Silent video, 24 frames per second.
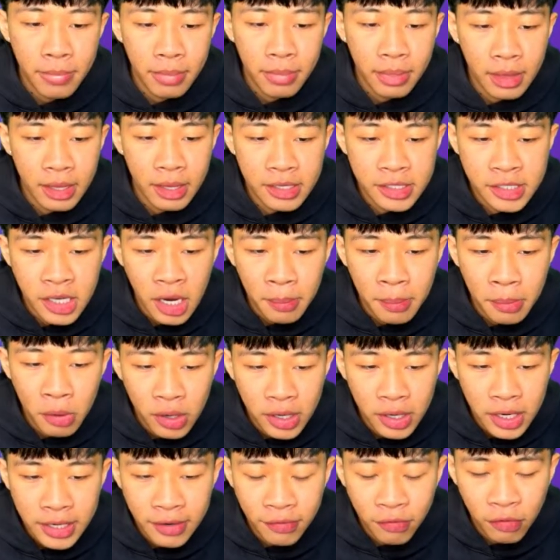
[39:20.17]
Sabo
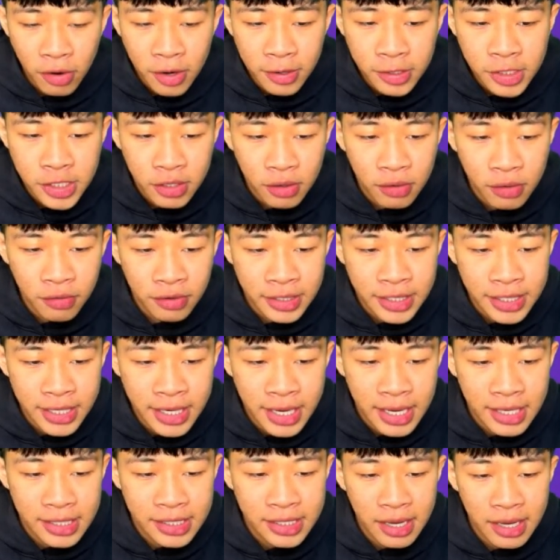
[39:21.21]
on a differential over
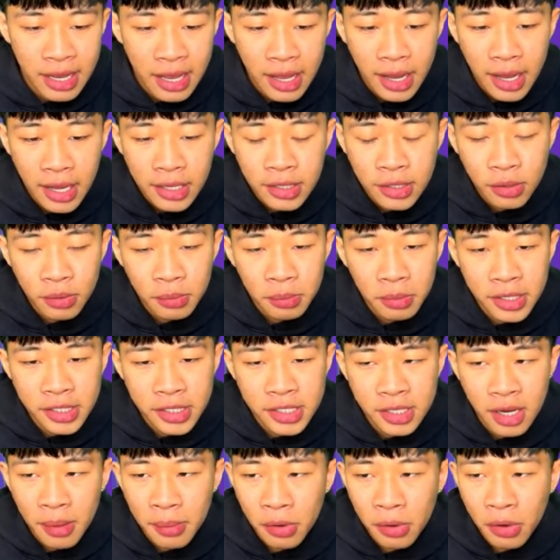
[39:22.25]
Diaz. I don't mind
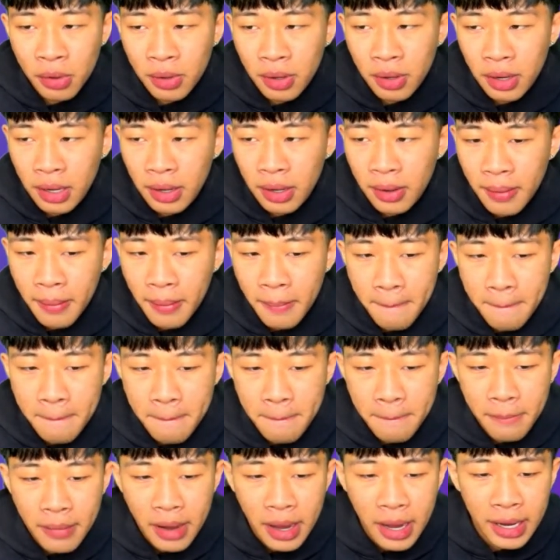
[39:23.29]
Sabo.
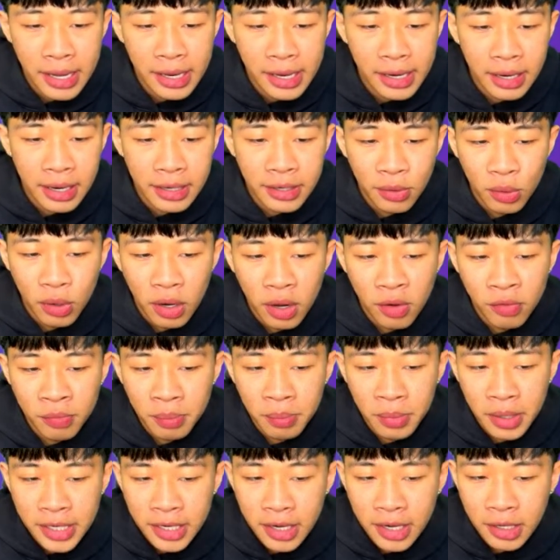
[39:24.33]
Again, I don't love him.
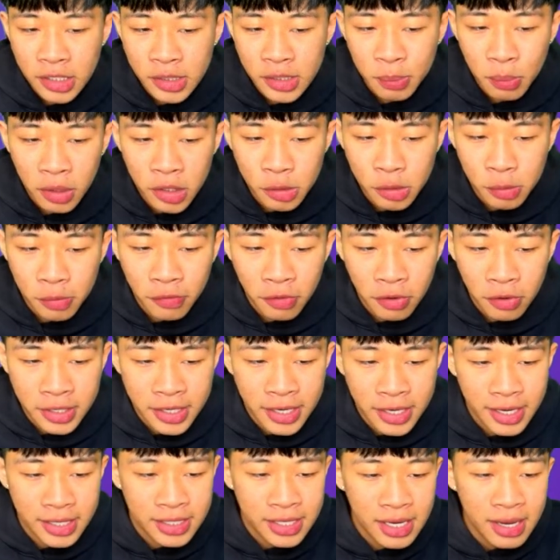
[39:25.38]
I think I just much prefer
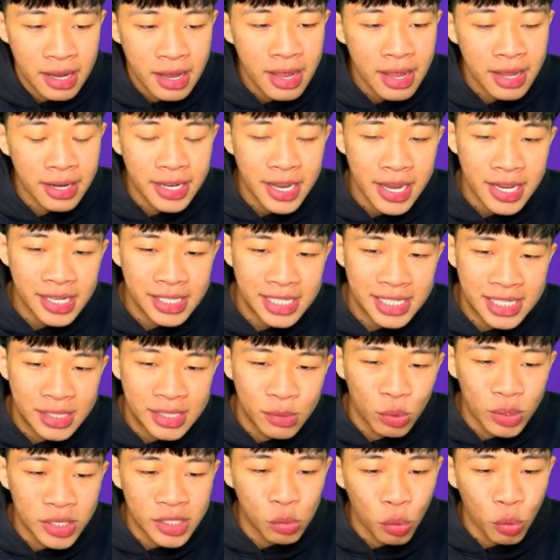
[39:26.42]
Diaz. Diaz
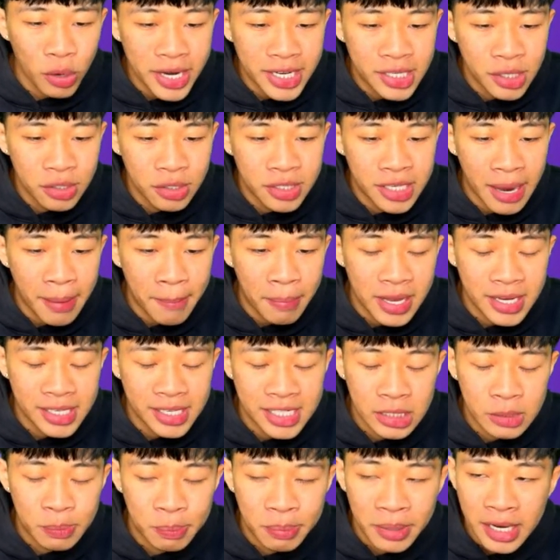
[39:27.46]
is way too template,
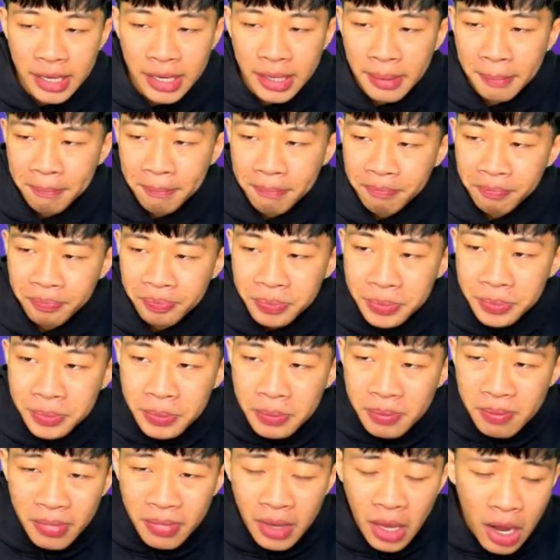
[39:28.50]
says Billy.
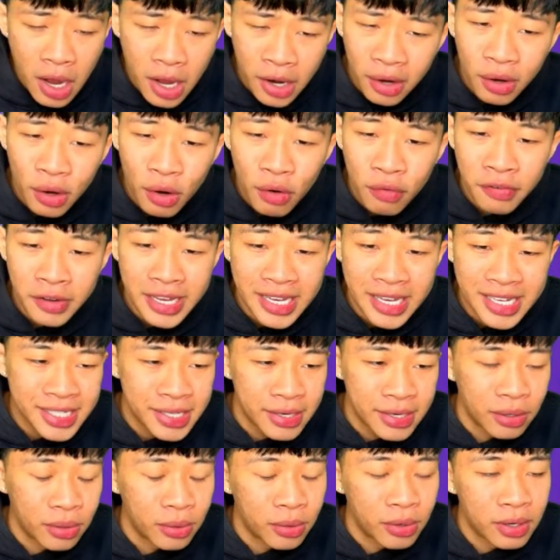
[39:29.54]
I don't know if he is,
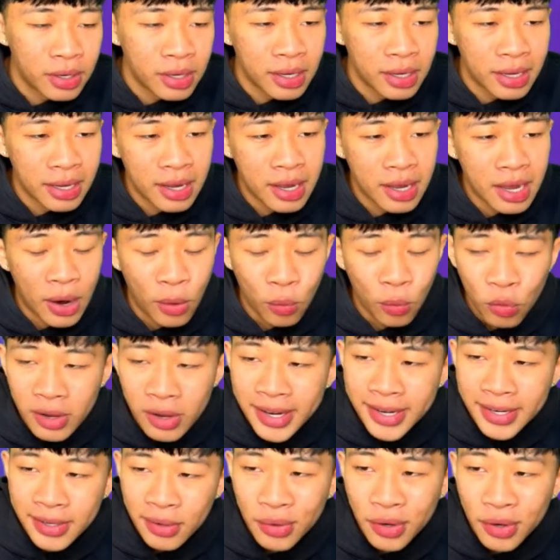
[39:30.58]
though. I really
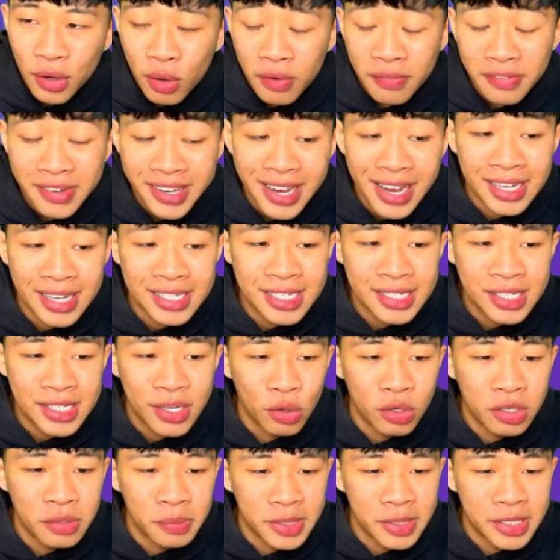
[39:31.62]
don't know if Diaz is
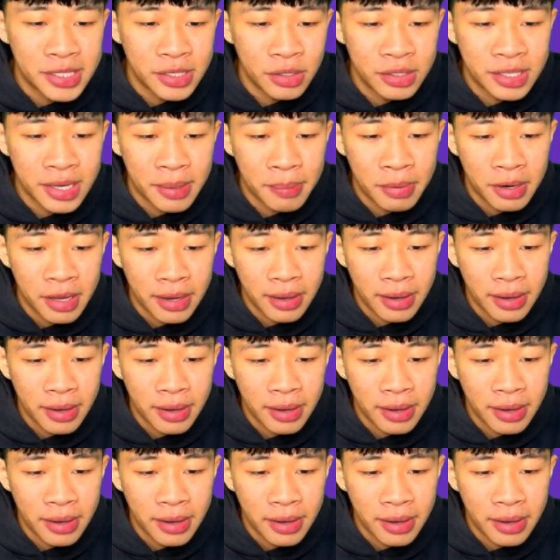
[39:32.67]
going to be too template.